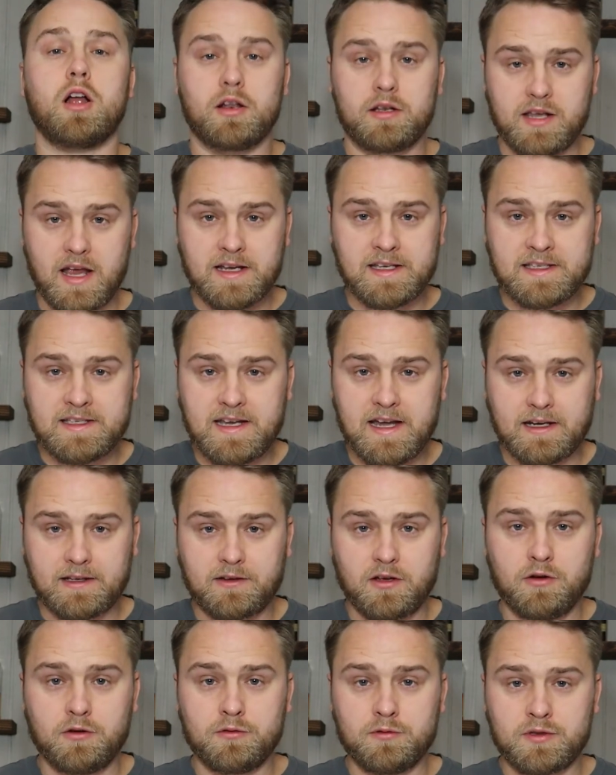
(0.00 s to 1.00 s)

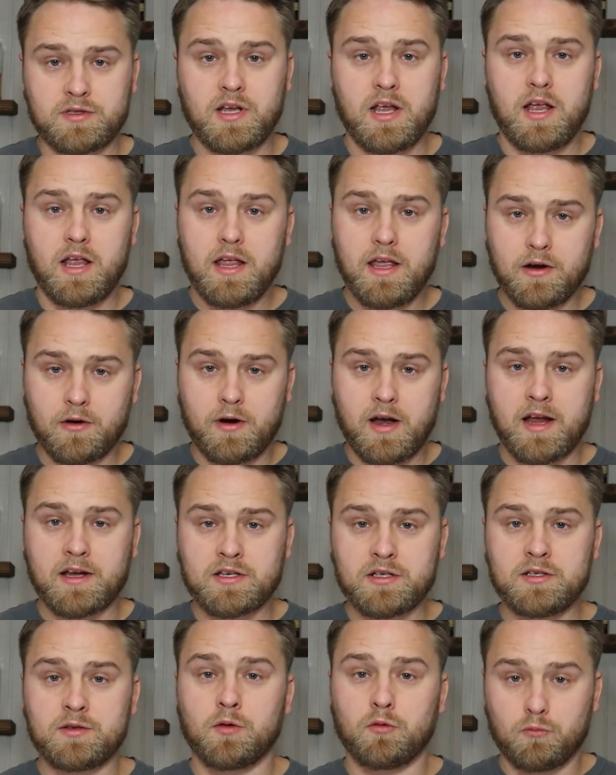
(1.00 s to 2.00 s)
dissect those
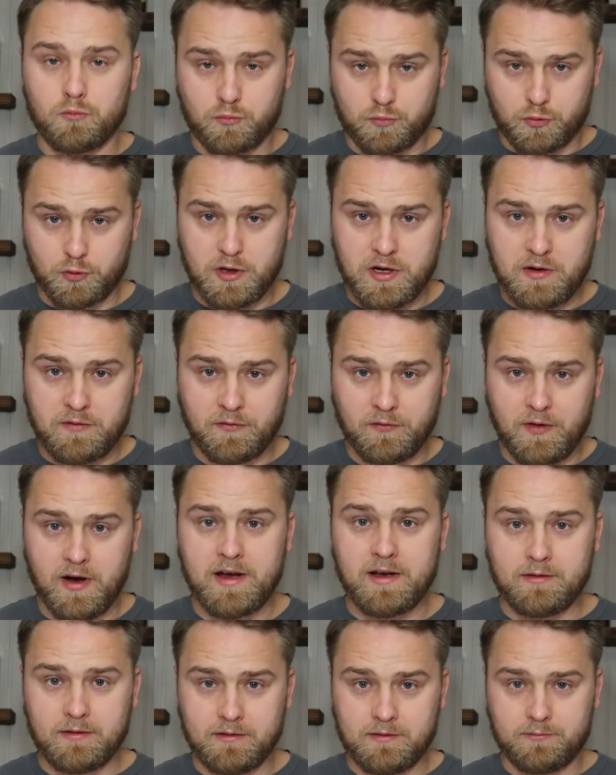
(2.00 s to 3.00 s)
interactions
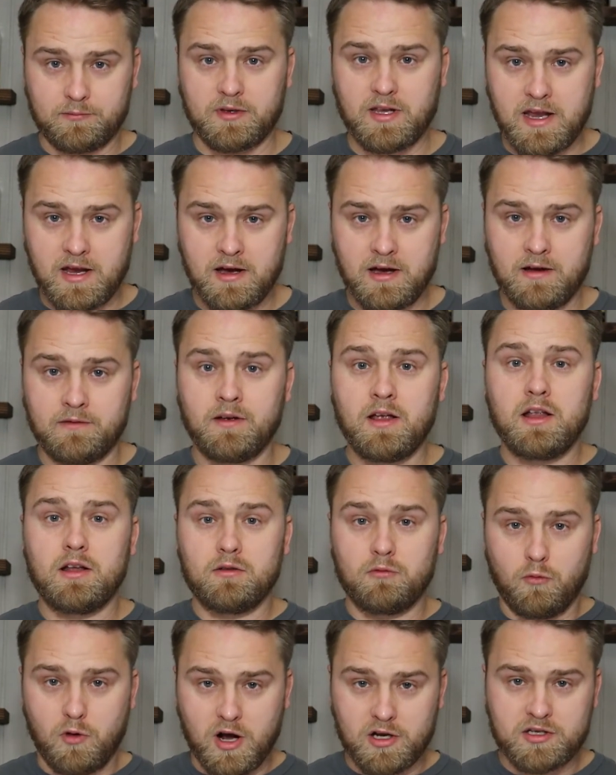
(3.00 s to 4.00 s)
pre-fight. Day of,
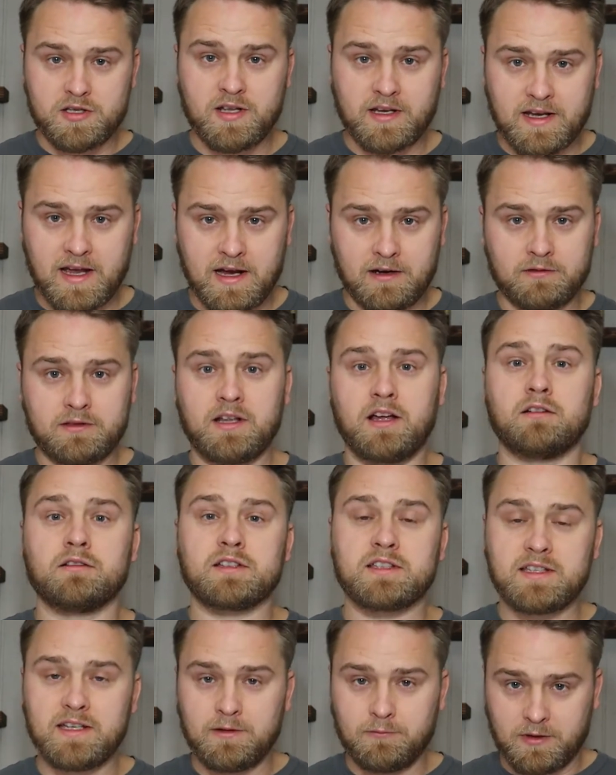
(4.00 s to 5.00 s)
watching the countdown,
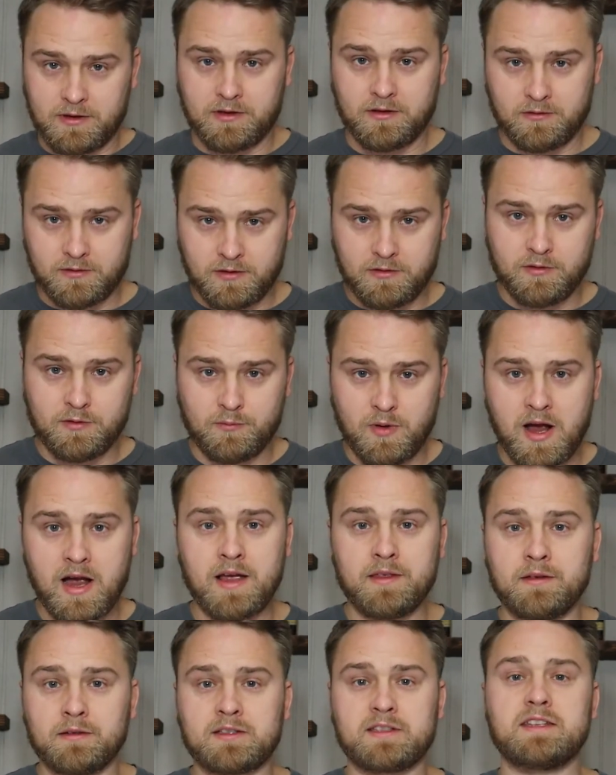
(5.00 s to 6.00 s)
seeing what they're doing
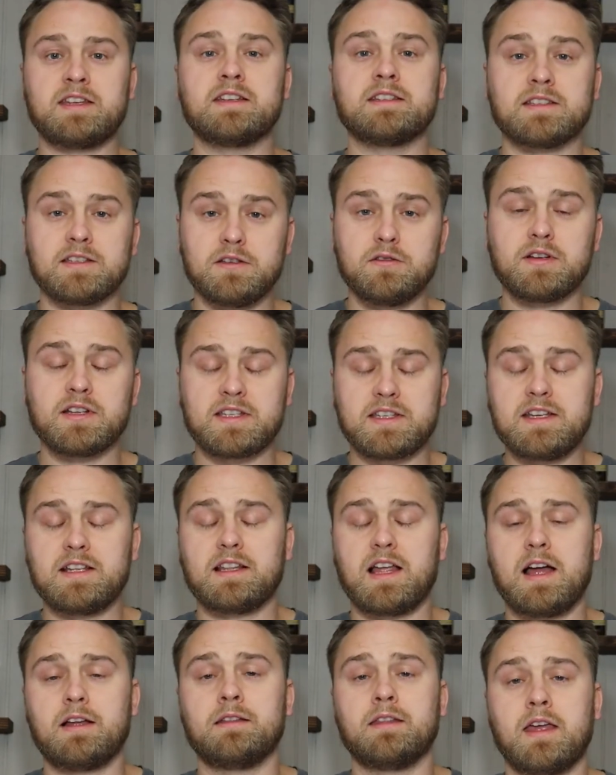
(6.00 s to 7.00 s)
behind the scenes. You could see a
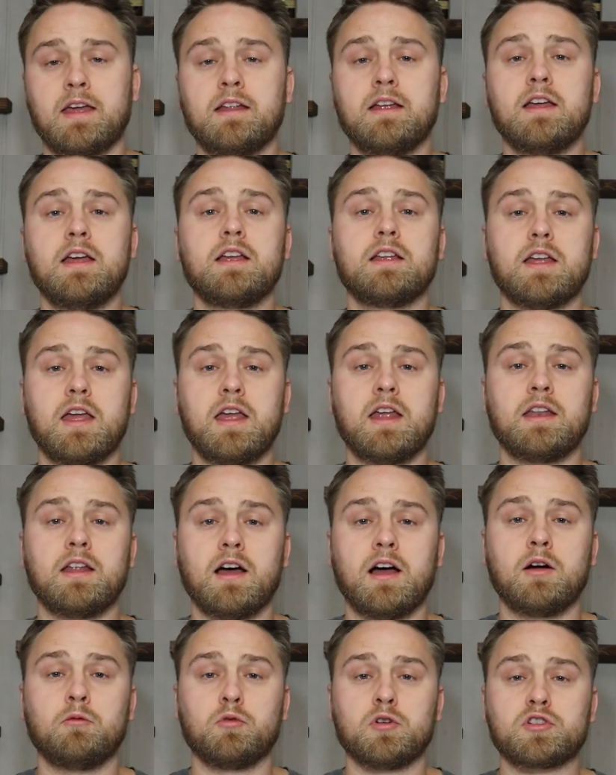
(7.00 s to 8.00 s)
lot in that. And
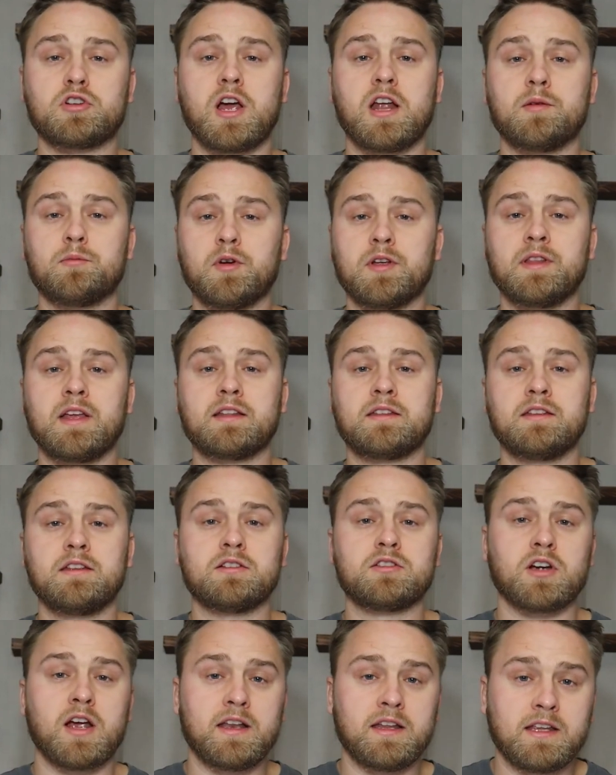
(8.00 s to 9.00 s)
we're trying to bring that to
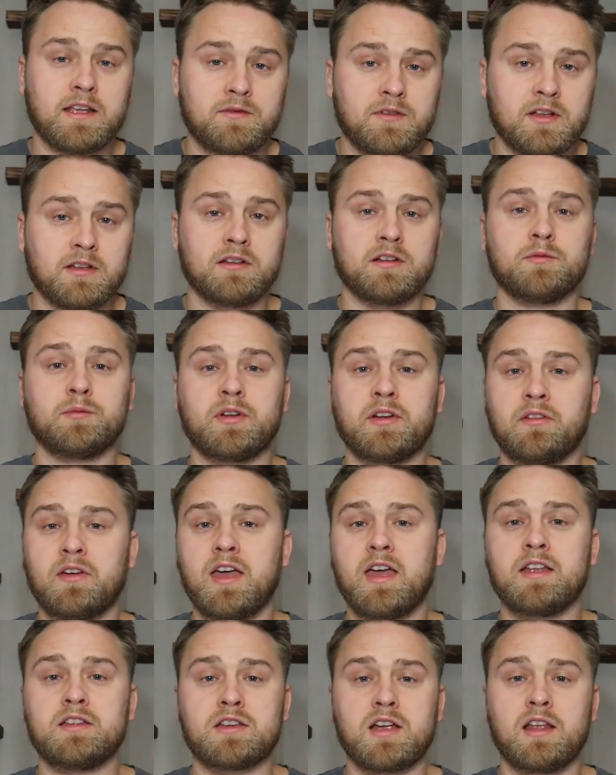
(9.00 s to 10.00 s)
you, trying to give you a little bit of
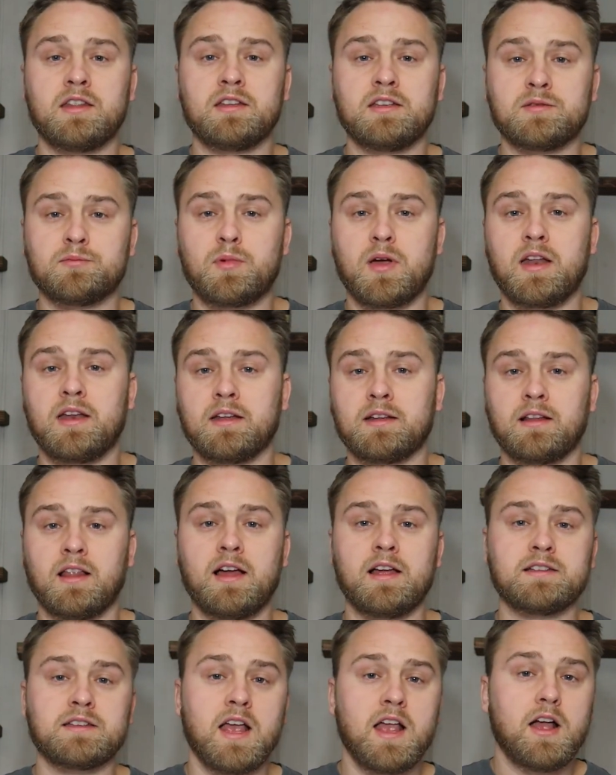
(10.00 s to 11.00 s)
edge on these betting
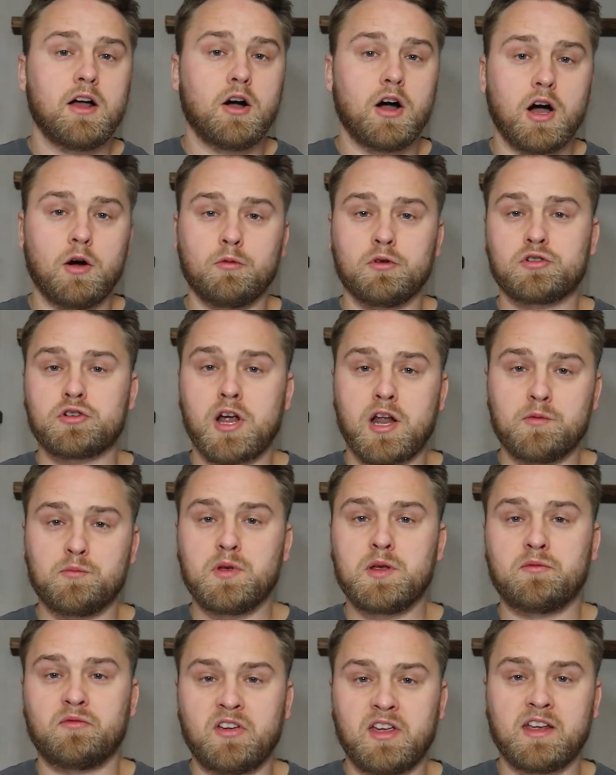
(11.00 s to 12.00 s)
lines. We're trying to
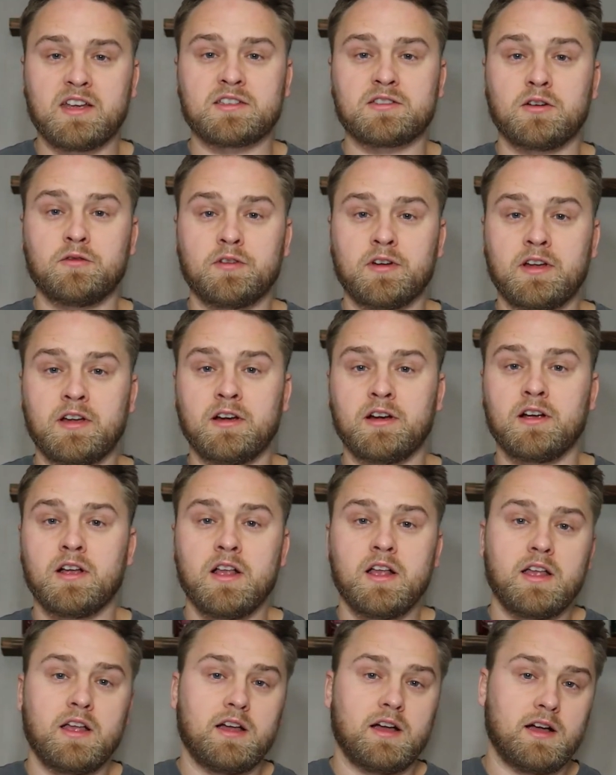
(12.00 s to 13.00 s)
beat Vegas over here.
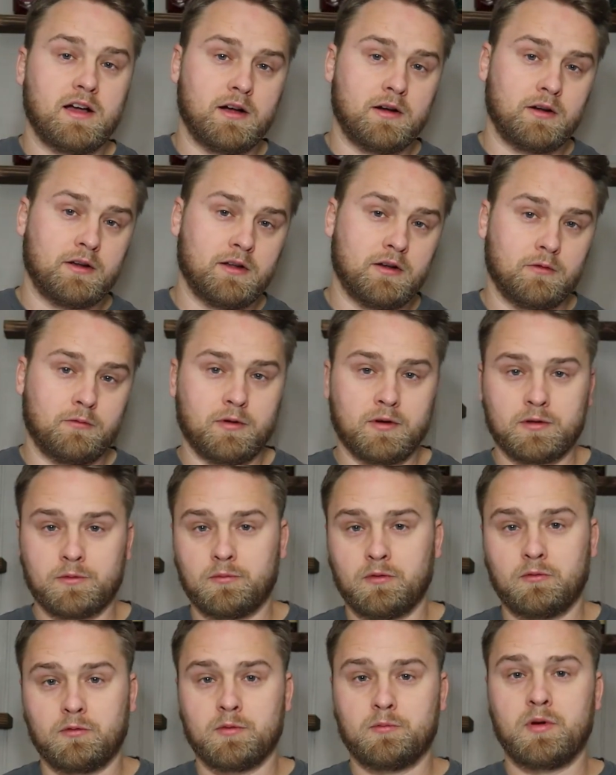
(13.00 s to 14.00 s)

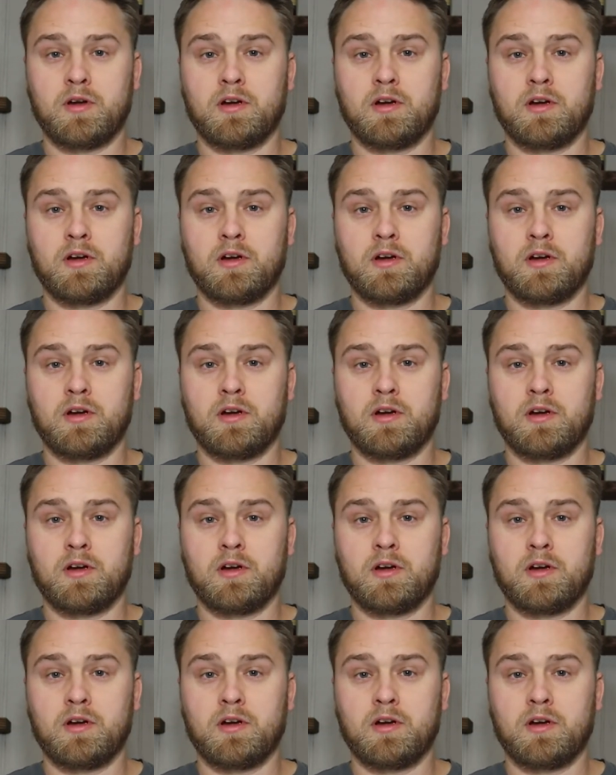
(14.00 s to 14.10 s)
We're